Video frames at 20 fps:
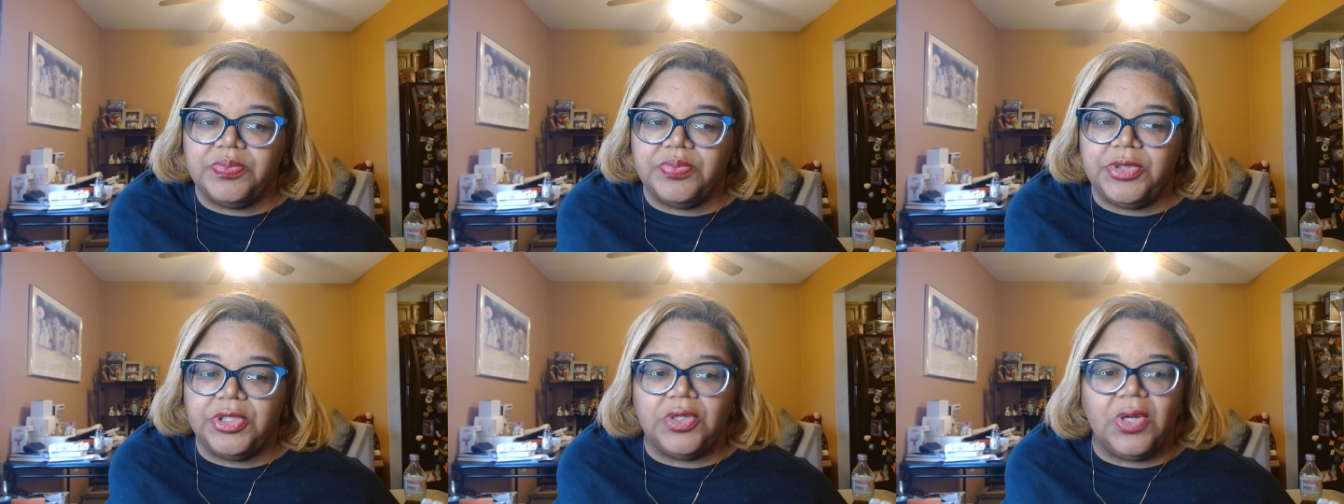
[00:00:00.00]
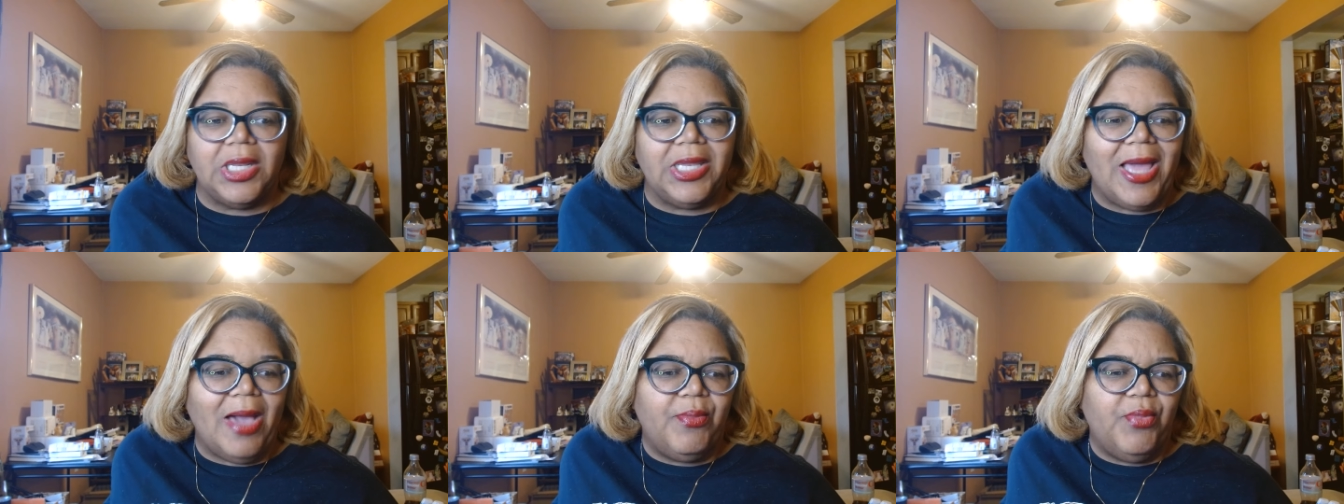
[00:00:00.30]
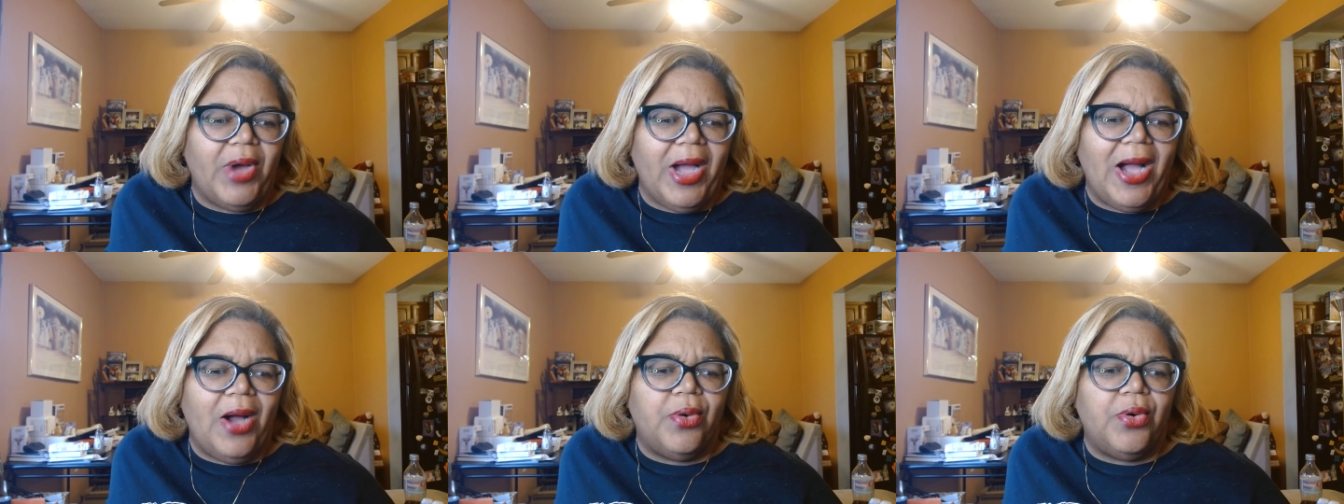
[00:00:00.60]
you know, a lot
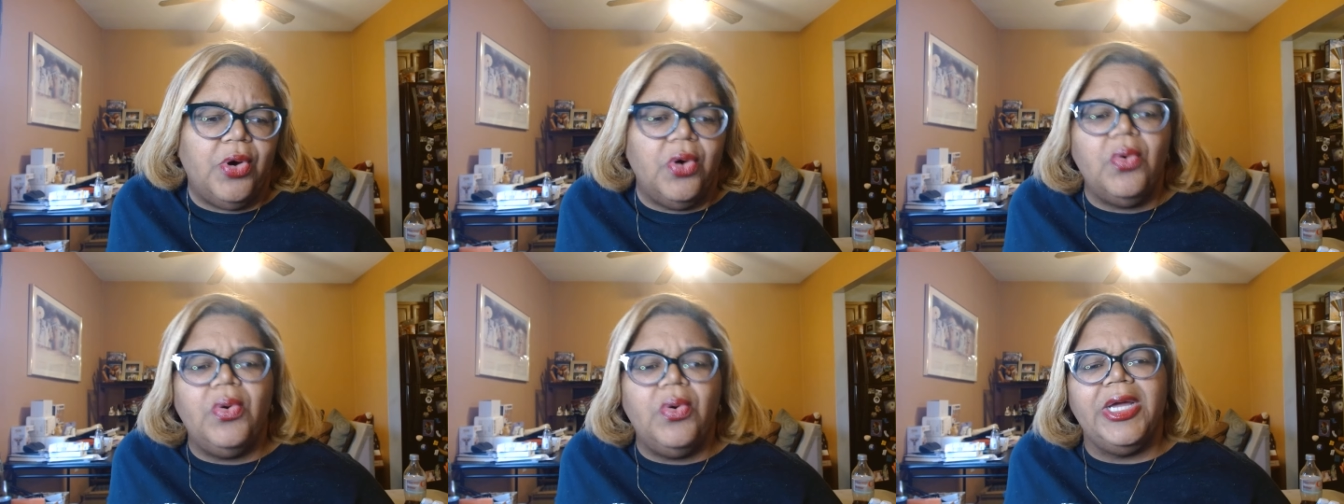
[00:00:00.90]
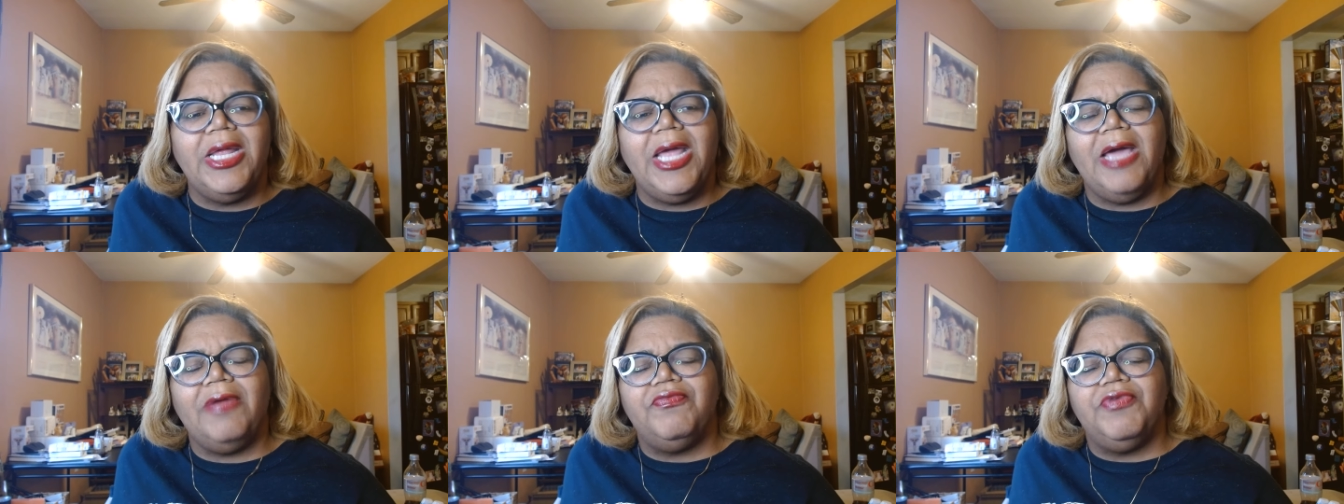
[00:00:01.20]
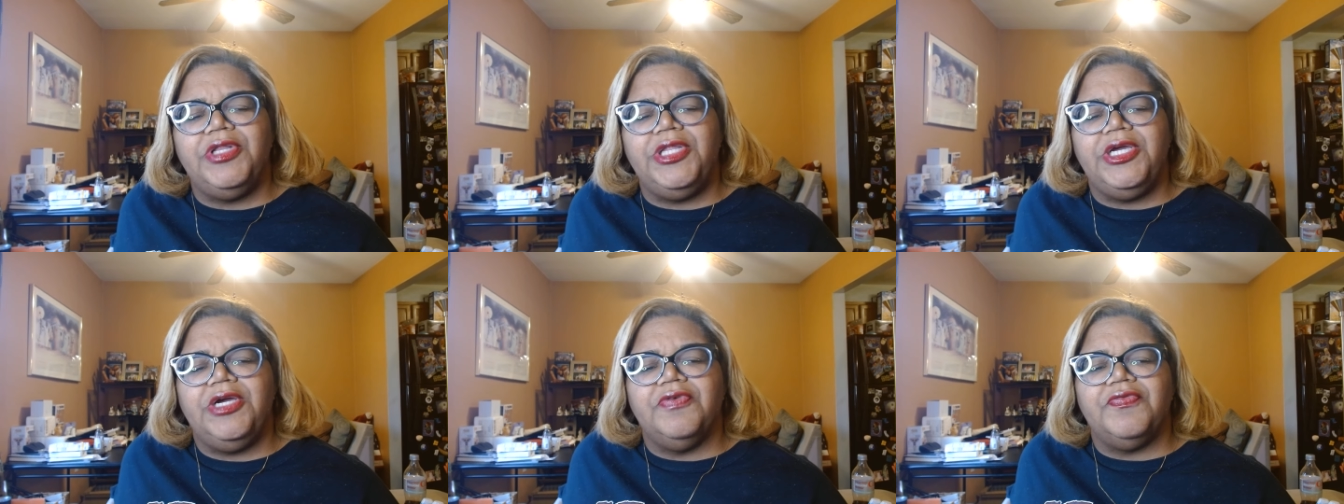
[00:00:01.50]
more outgoing, had
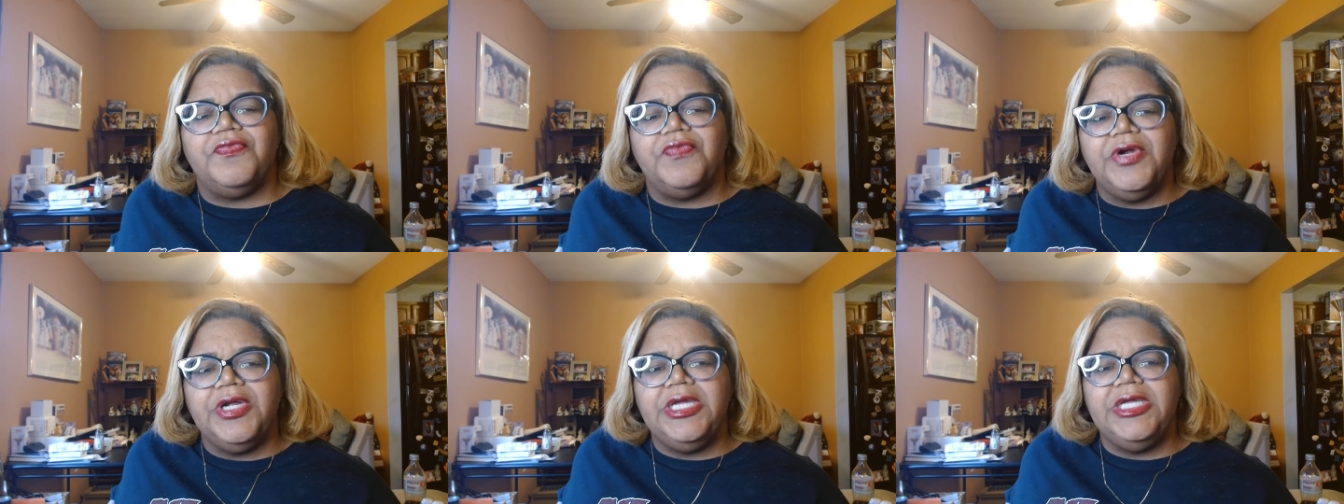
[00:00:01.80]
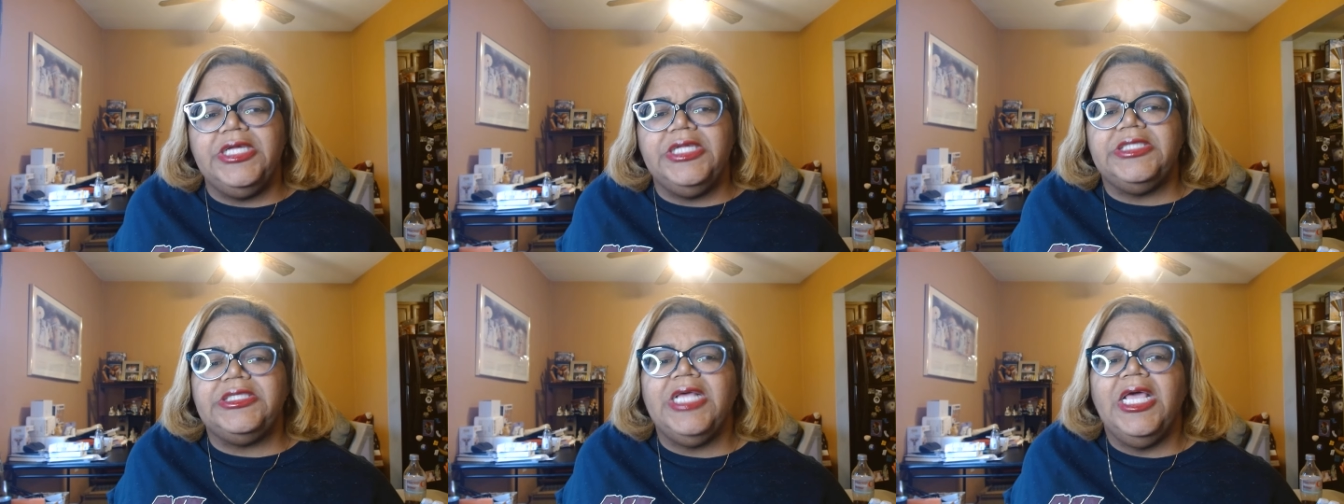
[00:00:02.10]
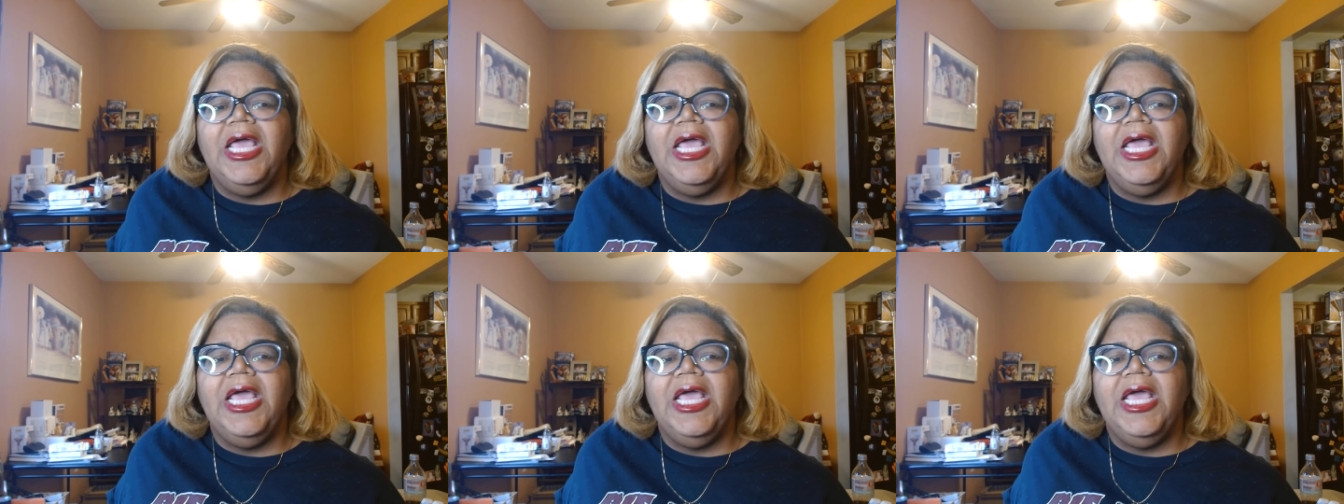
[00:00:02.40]
really good friends.